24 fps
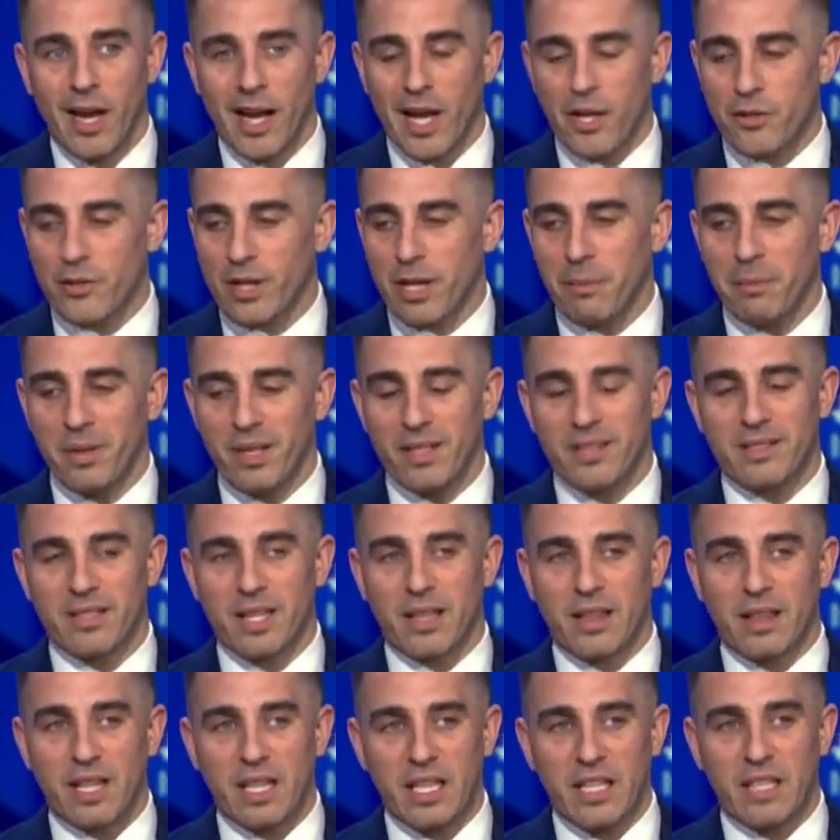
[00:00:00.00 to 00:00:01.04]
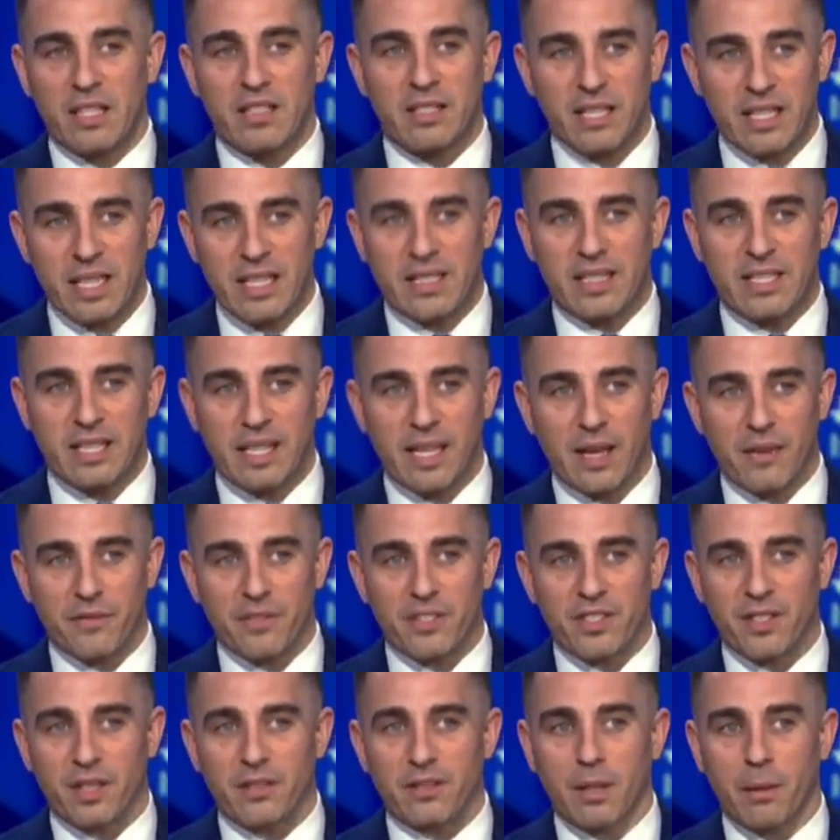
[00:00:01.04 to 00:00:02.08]
And so that means that these ETFs
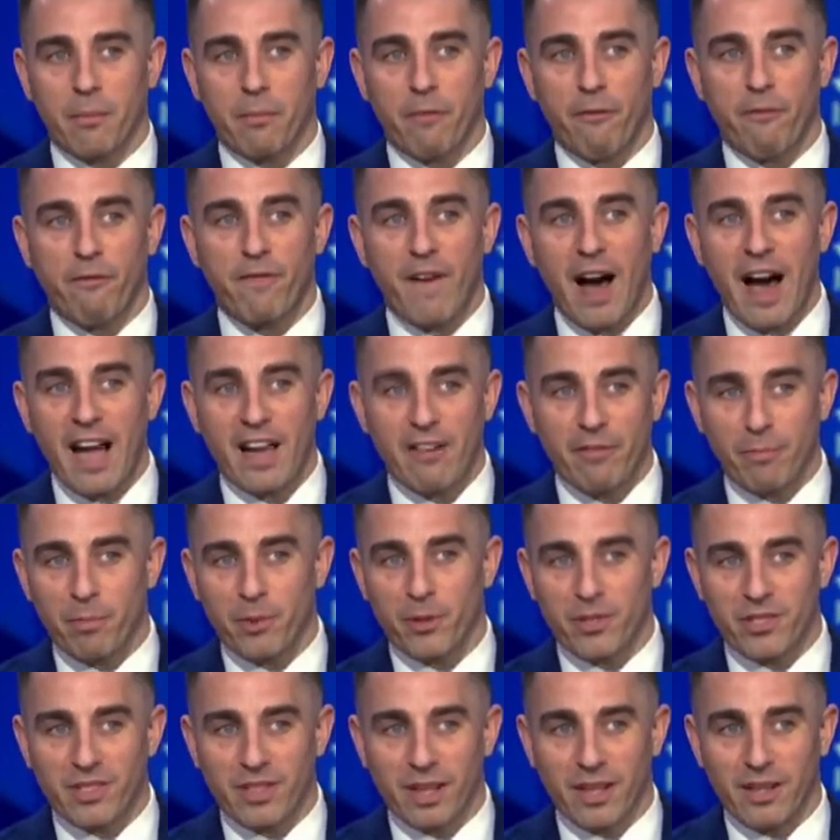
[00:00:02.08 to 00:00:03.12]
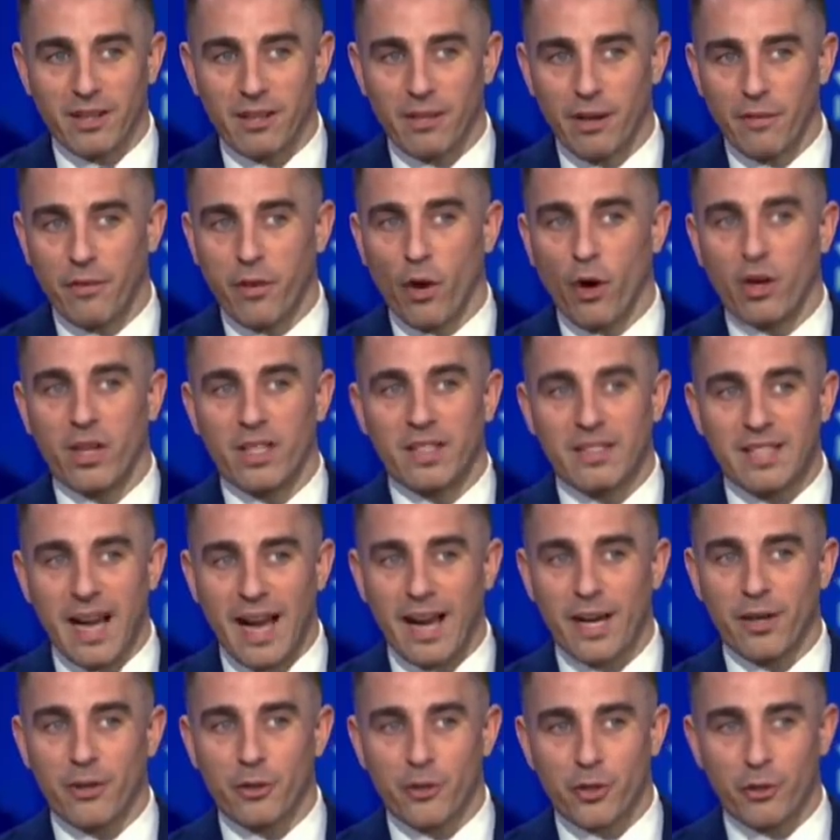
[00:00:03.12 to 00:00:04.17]
sucked up 5% of the
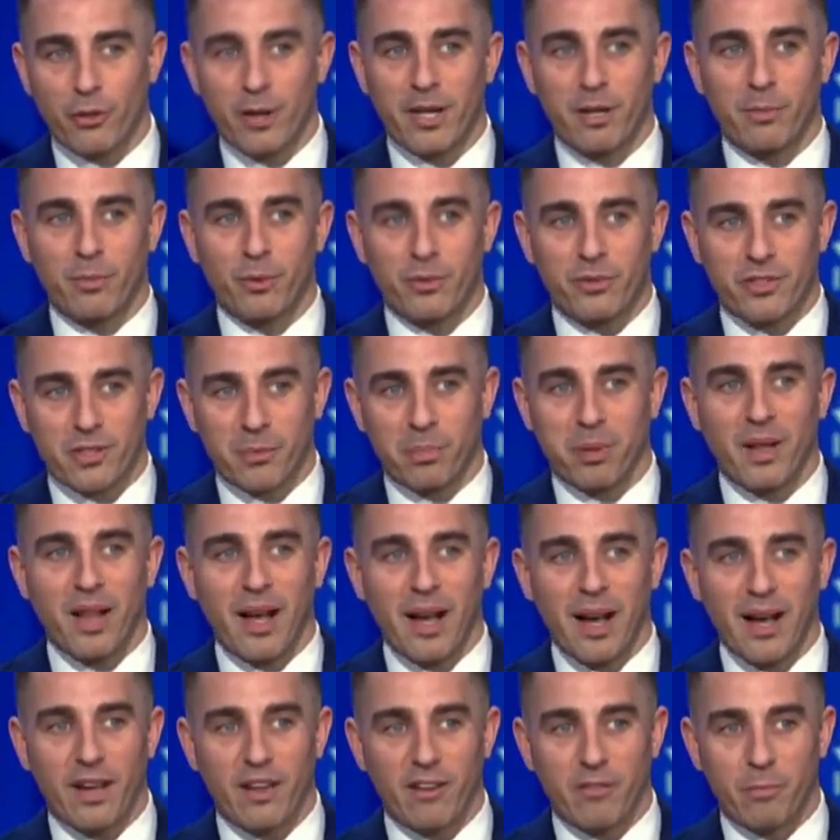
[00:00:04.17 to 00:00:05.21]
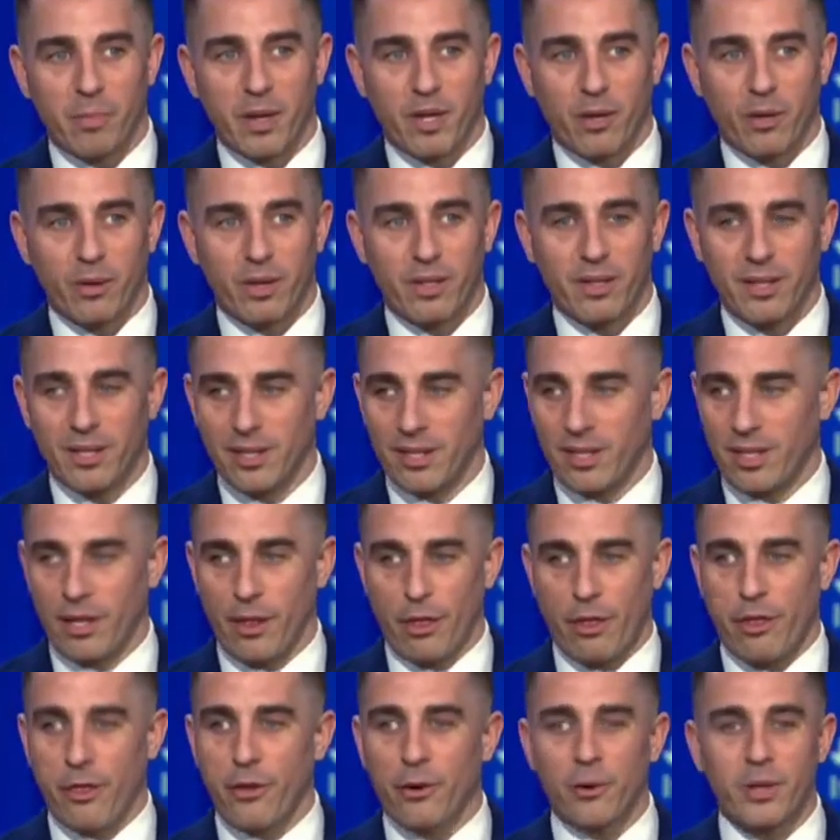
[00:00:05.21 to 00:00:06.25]
entire tradable supply of Bitcoin
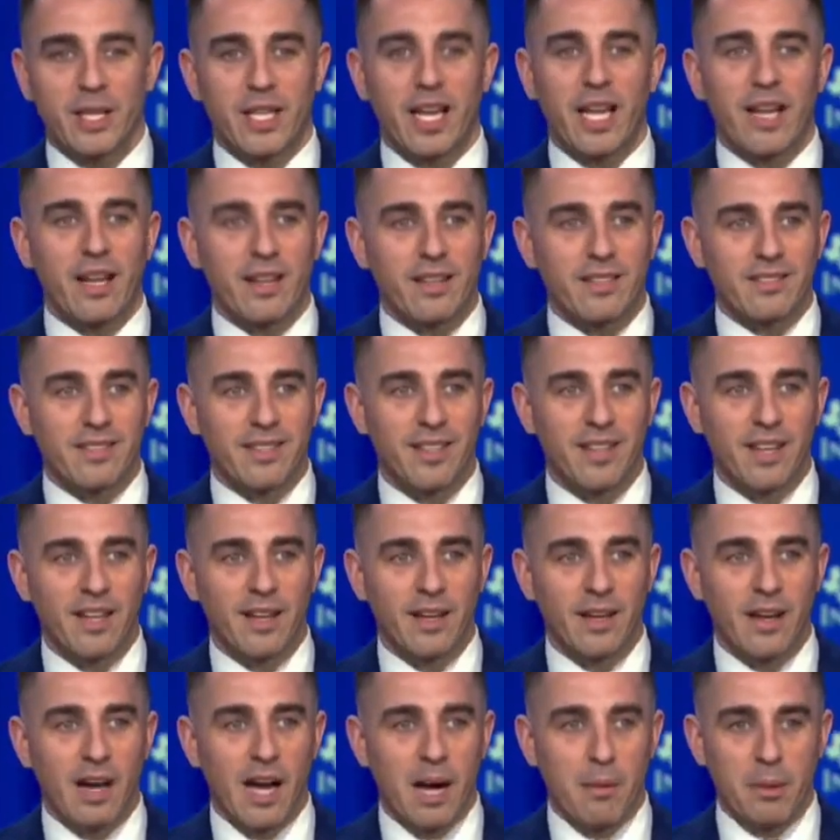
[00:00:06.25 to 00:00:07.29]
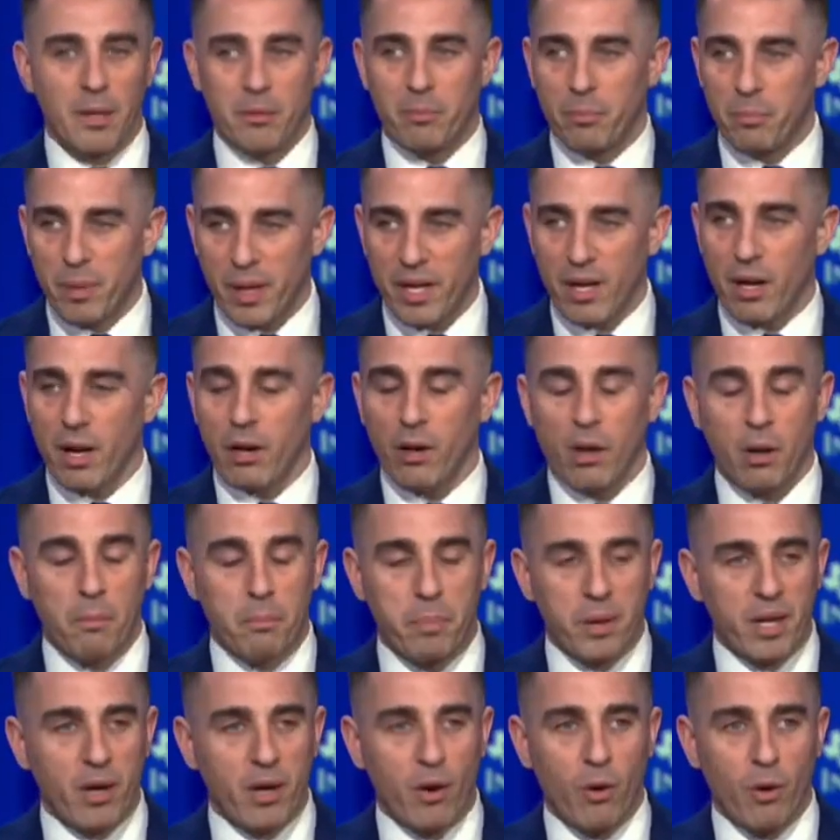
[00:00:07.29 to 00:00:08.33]
in 30 days. I mean,
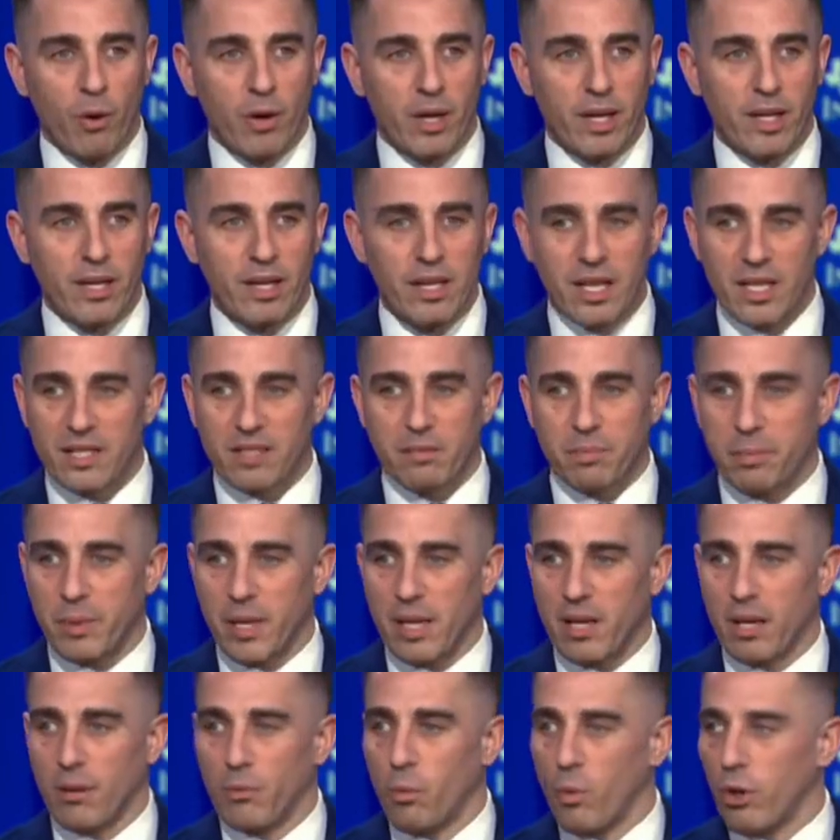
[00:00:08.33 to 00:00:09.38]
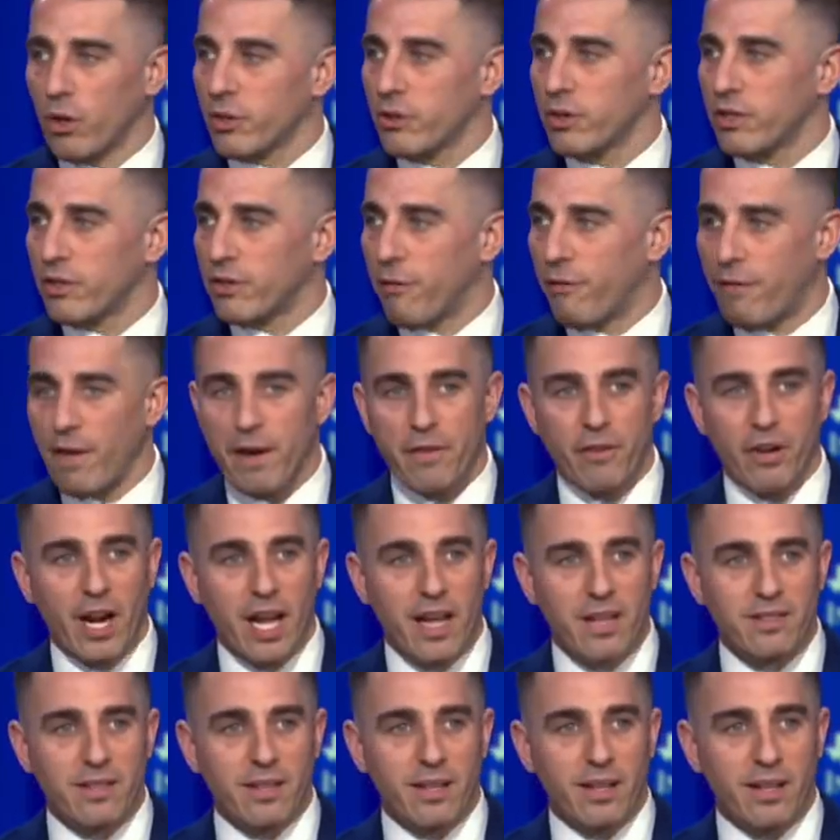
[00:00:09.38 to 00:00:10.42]
Bitcoin has become Wall Street's favorite
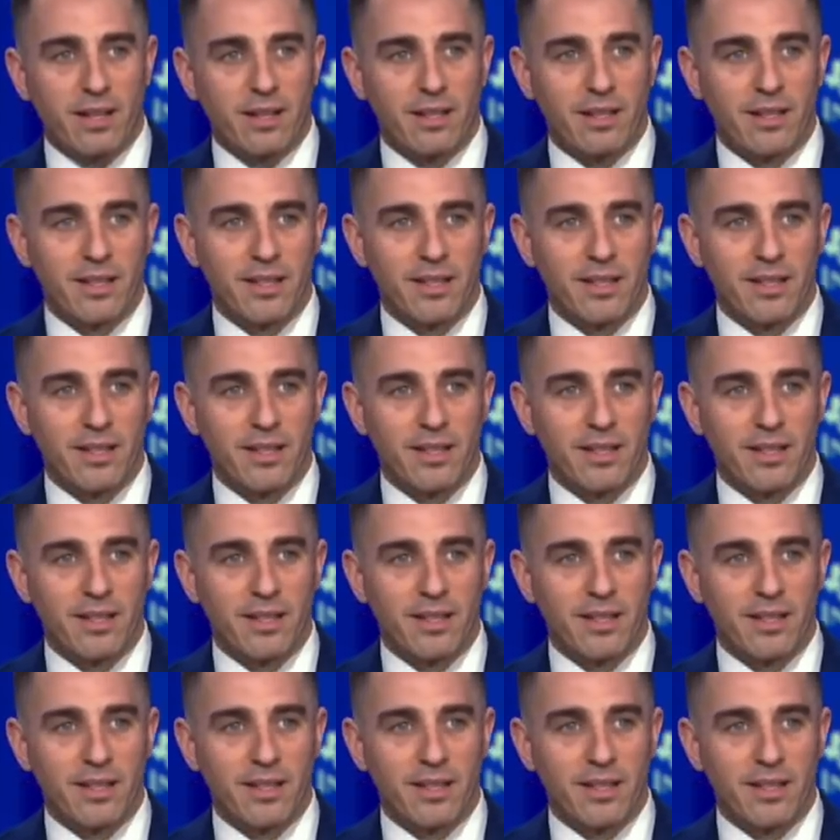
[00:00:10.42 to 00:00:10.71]
asset.